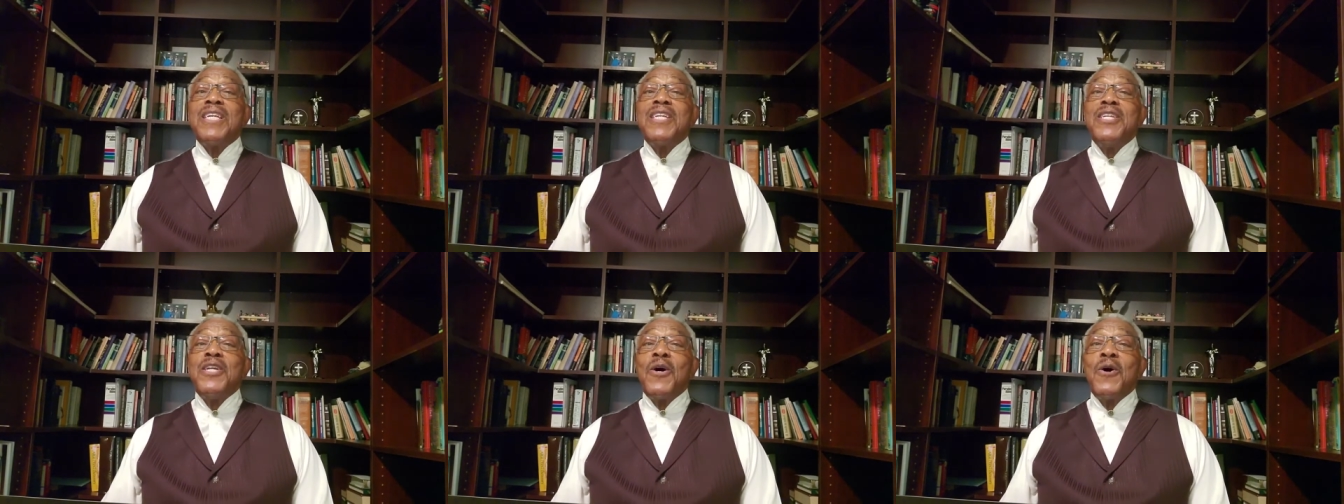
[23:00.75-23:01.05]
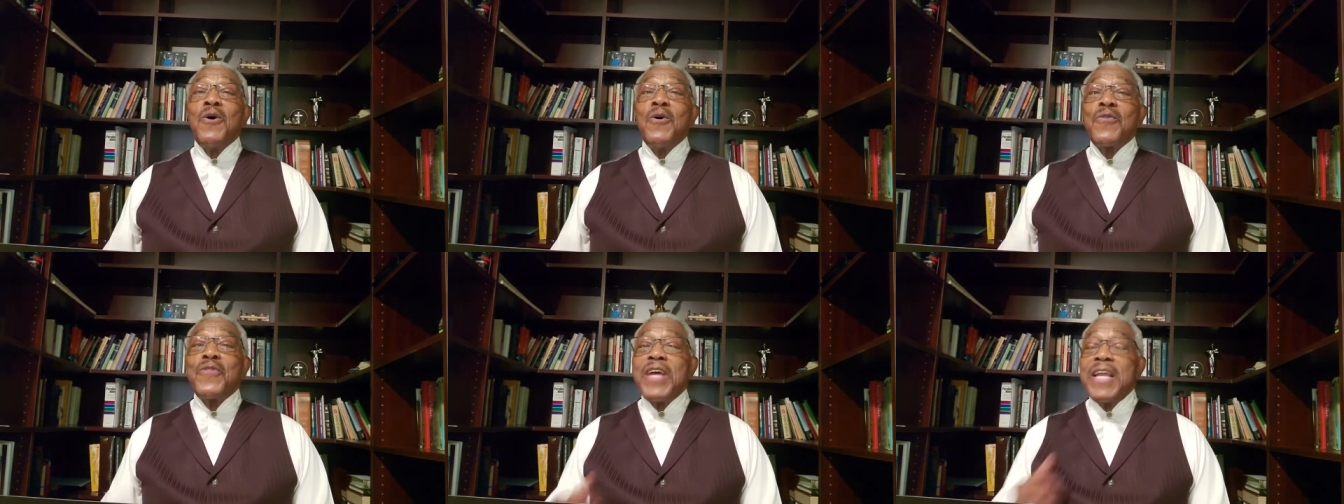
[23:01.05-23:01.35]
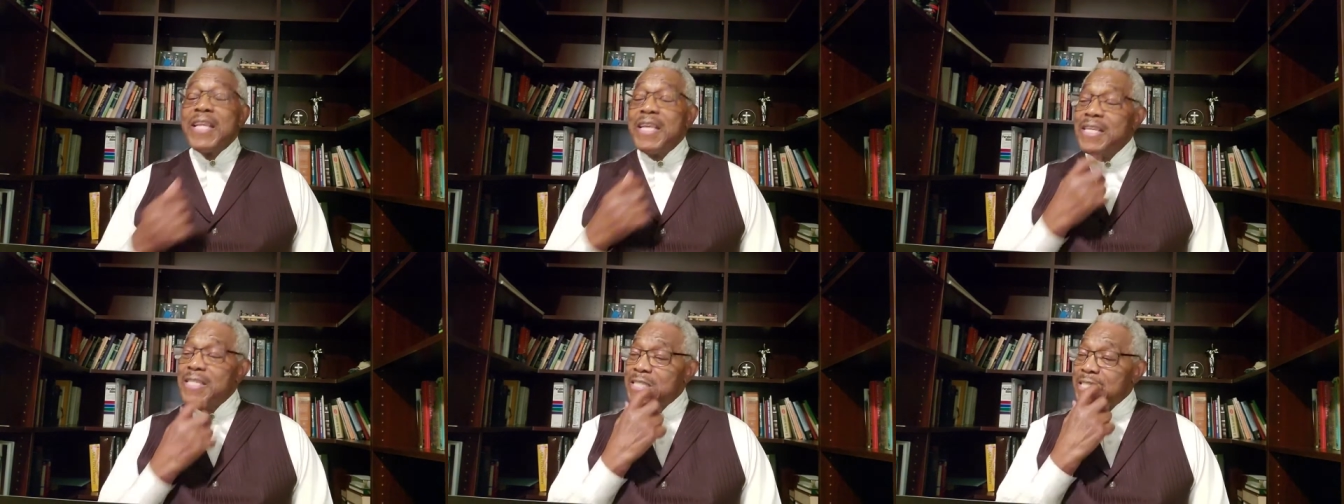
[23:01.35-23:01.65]
know that
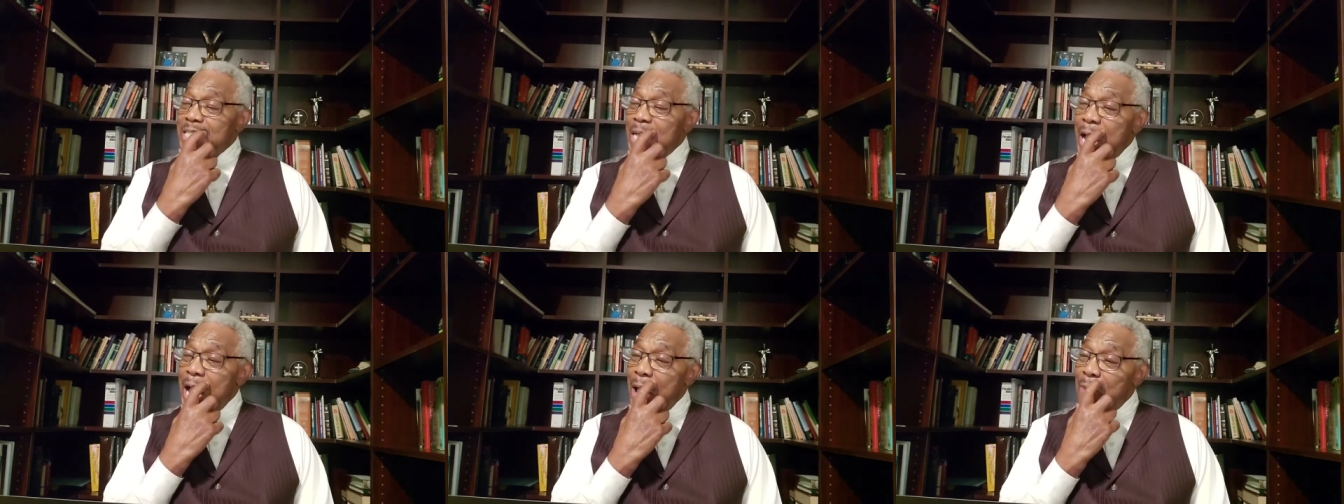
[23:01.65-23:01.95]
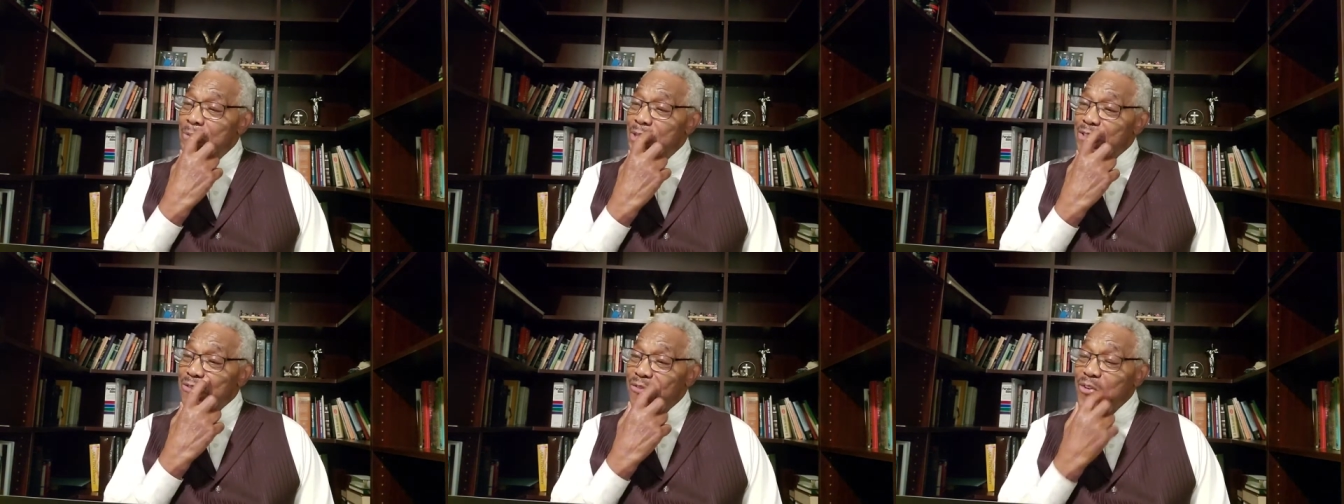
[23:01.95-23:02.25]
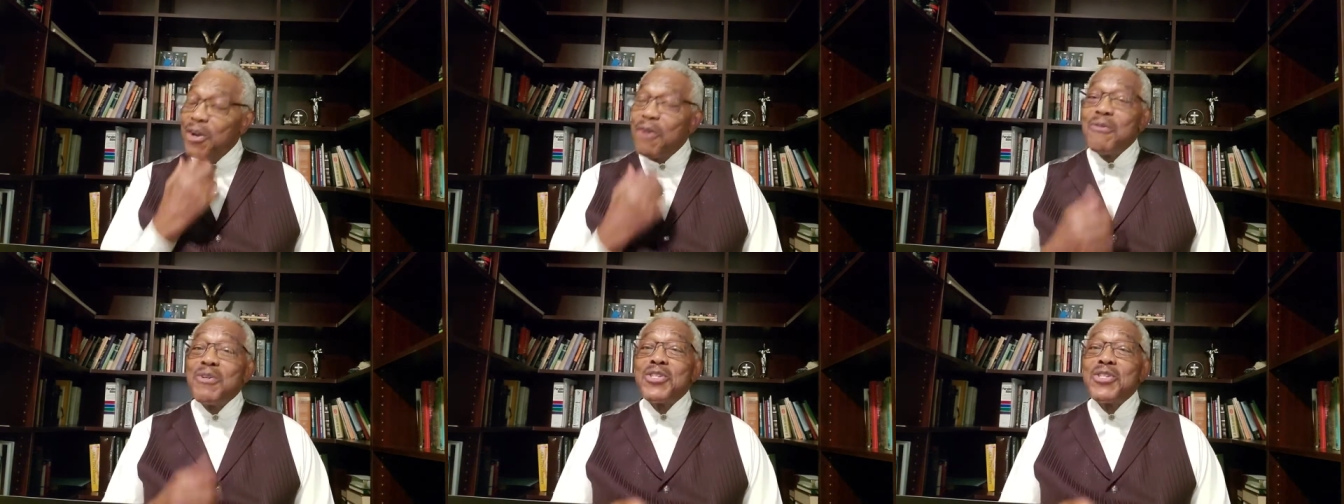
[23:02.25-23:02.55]
his time is very